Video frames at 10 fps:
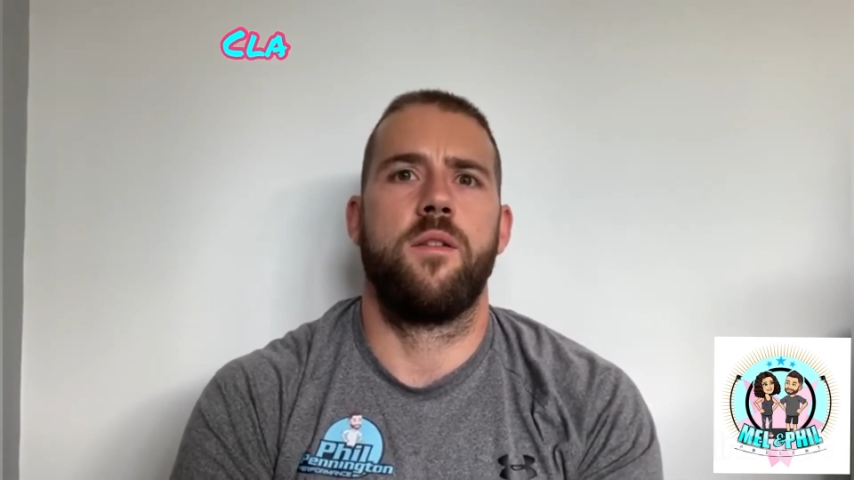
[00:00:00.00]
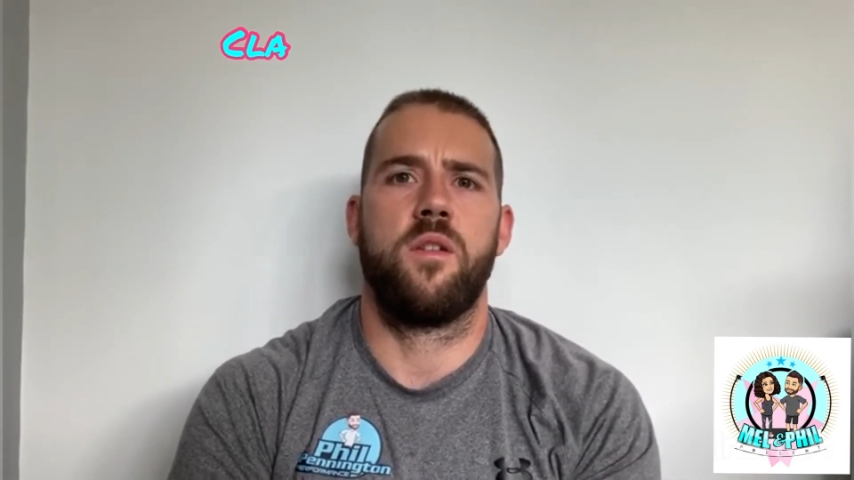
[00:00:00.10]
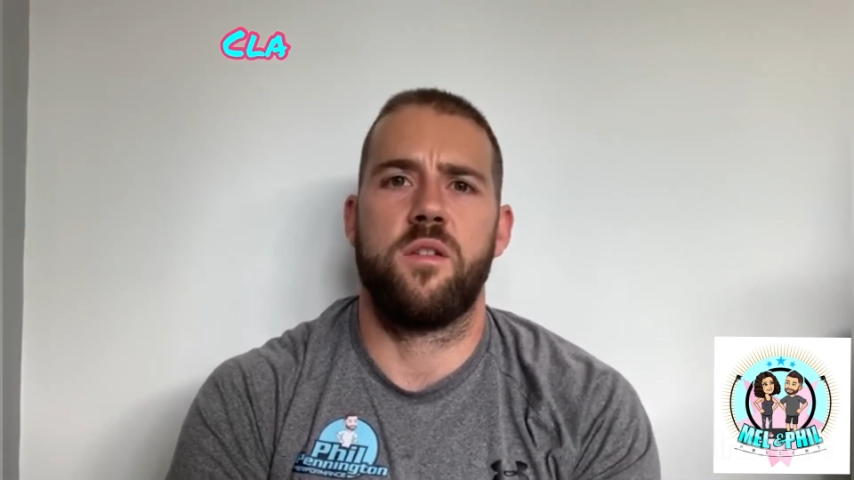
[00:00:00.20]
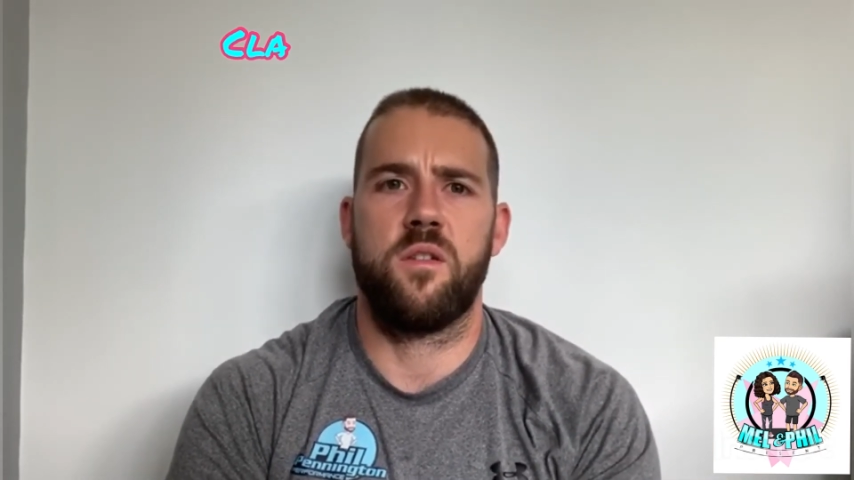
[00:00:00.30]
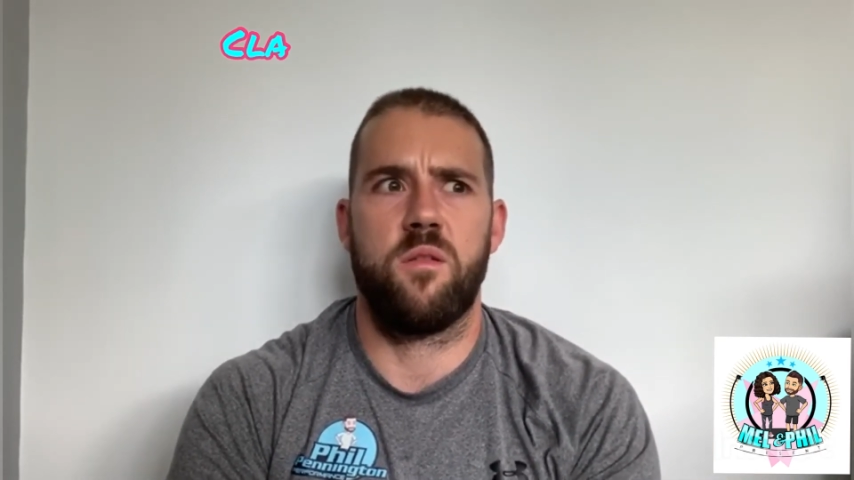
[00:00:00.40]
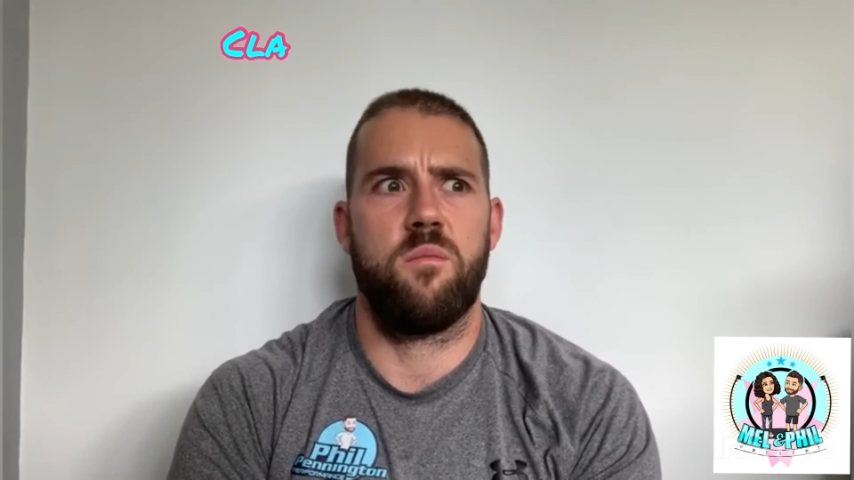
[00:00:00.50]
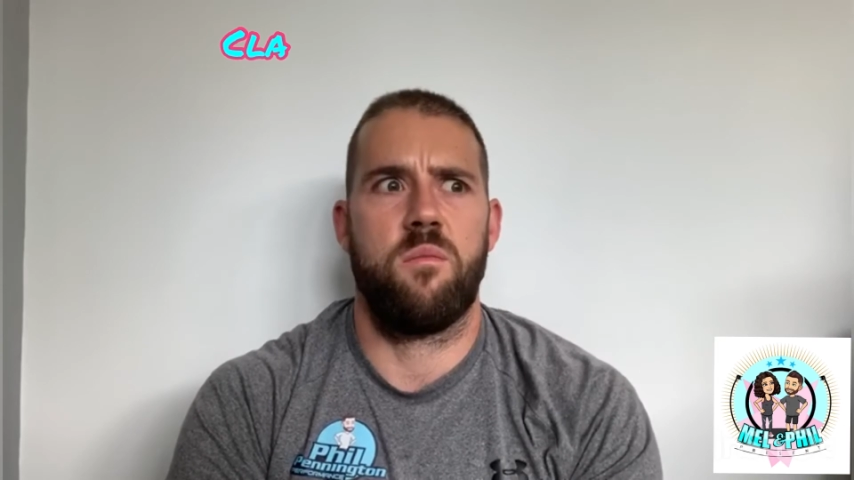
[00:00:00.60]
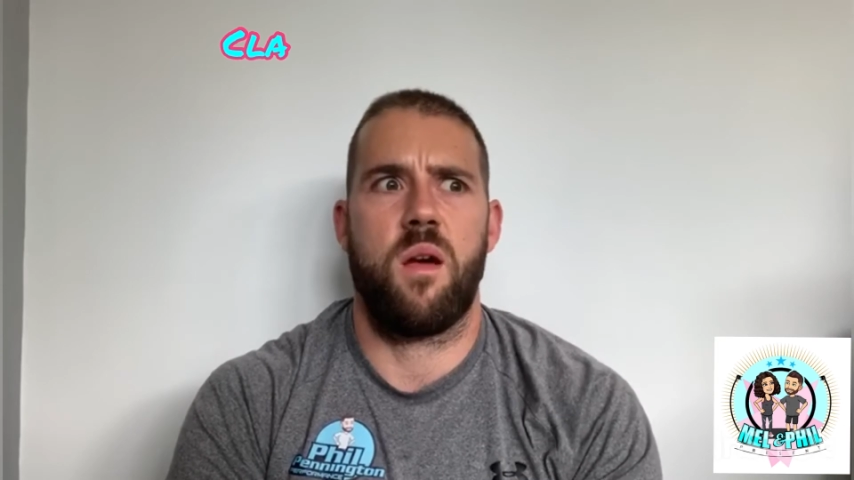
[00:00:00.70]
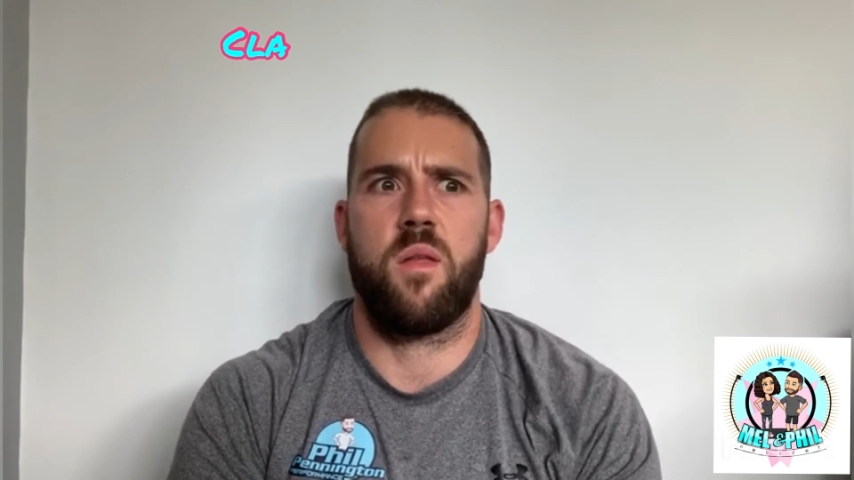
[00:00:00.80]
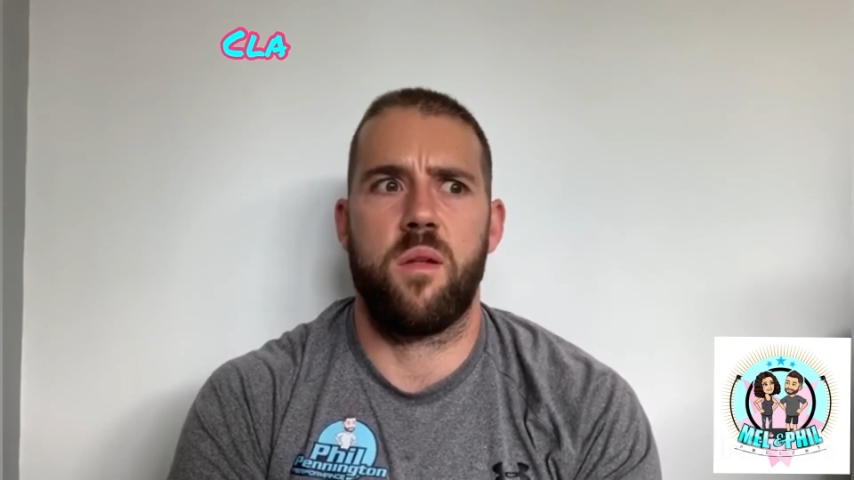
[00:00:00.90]
system,
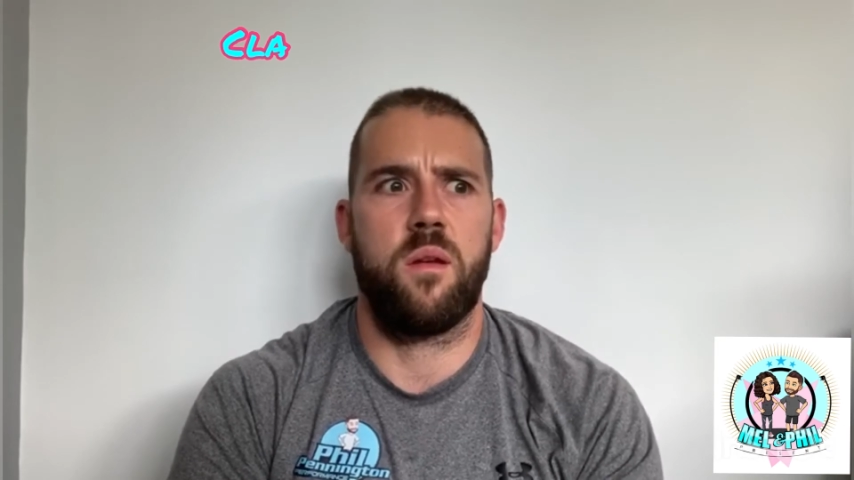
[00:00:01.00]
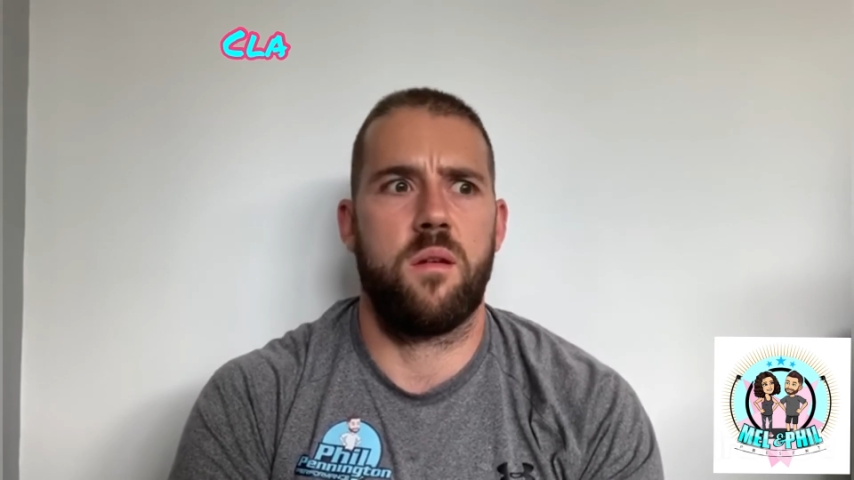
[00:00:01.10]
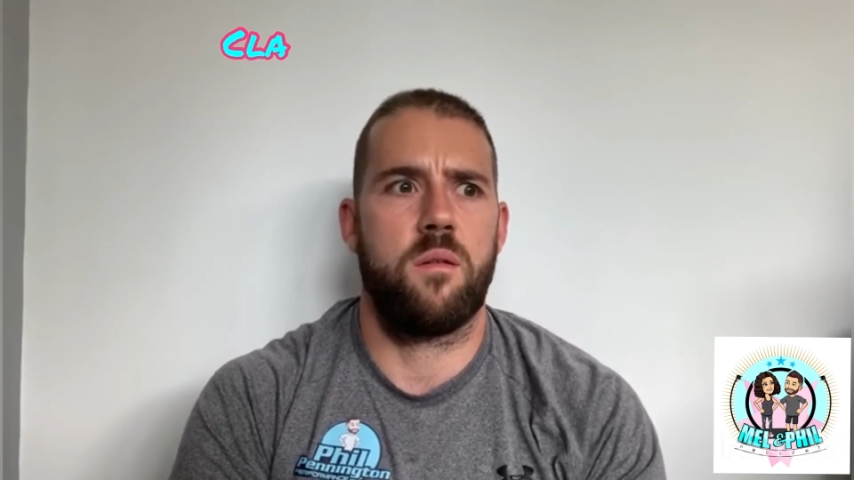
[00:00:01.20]
I think.